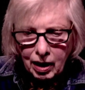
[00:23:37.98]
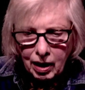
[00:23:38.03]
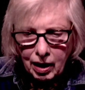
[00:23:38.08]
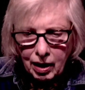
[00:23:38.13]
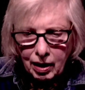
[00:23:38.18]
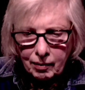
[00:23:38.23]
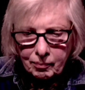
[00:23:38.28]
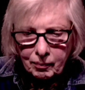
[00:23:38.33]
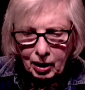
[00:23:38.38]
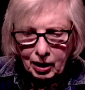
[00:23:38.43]

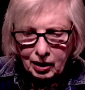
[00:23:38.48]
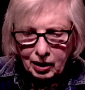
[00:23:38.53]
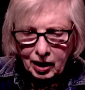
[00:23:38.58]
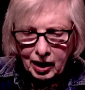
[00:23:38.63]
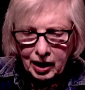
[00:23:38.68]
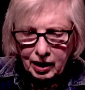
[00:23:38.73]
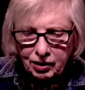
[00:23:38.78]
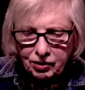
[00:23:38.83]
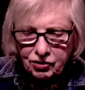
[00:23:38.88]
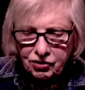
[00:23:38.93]
My
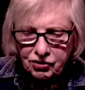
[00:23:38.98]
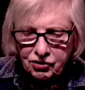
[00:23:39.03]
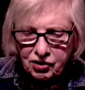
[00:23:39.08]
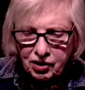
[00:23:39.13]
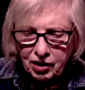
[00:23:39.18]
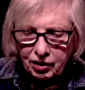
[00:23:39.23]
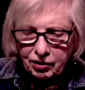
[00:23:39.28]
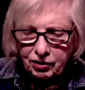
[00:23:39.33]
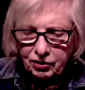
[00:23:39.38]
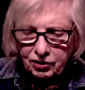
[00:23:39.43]
legs
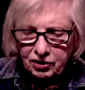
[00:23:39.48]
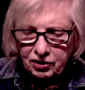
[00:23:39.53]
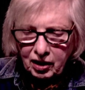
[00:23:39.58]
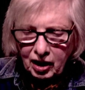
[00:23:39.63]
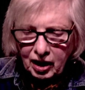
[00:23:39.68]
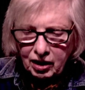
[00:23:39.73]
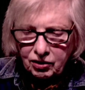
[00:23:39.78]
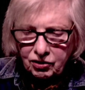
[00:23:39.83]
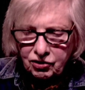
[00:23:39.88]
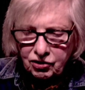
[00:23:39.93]
tingled
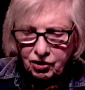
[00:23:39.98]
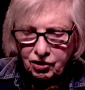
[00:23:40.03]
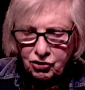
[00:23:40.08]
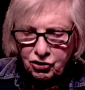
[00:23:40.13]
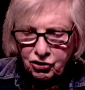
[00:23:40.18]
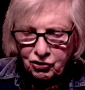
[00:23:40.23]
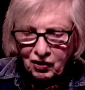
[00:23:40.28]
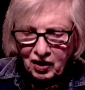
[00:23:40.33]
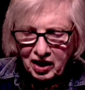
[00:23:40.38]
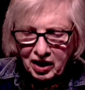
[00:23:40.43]
like ginger
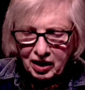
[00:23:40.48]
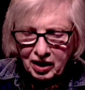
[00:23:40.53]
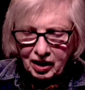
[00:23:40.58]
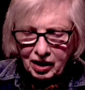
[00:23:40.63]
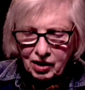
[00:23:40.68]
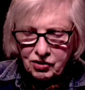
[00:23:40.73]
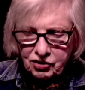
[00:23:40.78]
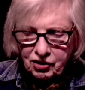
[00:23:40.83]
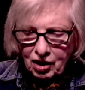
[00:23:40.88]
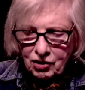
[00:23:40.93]
ale
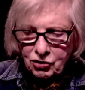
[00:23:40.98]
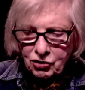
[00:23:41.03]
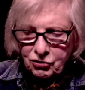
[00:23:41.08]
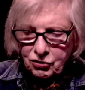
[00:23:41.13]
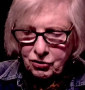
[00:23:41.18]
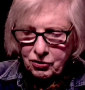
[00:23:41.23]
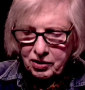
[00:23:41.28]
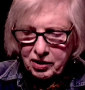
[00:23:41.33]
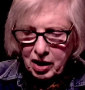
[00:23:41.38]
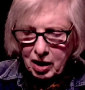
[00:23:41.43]
as I
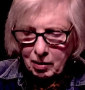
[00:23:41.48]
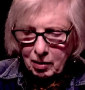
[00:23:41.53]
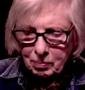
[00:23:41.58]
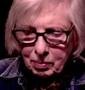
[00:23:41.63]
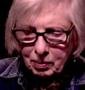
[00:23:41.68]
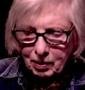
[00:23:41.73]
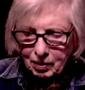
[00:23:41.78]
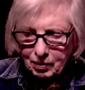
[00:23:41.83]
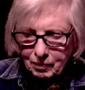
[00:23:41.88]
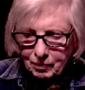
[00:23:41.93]
stood up.
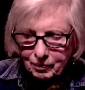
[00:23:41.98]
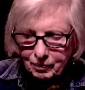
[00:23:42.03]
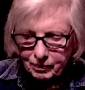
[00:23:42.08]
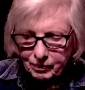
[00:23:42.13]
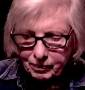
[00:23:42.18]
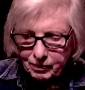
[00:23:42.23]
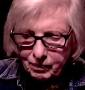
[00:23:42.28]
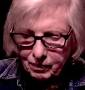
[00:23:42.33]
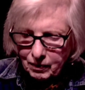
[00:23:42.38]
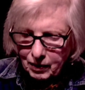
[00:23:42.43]

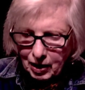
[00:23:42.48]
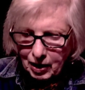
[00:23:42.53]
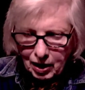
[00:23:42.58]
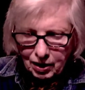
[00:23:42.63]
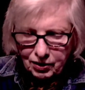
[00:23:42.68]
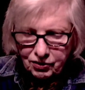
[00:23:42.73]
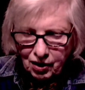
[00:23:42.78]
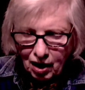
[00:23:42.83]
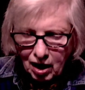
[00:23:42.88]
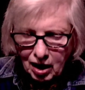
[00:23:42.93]

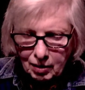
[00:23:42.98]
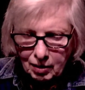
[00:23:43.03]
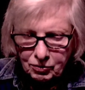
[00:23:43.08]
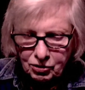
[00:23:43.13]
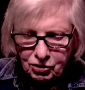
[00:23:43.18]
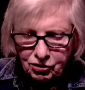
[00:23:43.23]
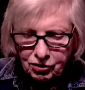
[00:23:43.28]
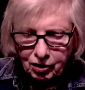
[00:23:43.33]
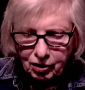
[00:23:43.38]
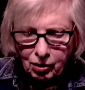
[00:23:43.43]
Time
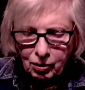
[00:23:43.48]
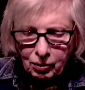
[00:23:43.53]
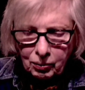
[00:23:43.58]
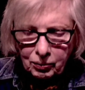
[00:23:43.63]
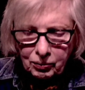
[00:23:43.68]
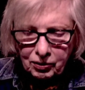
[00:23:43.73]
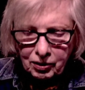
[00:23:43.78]
slowed.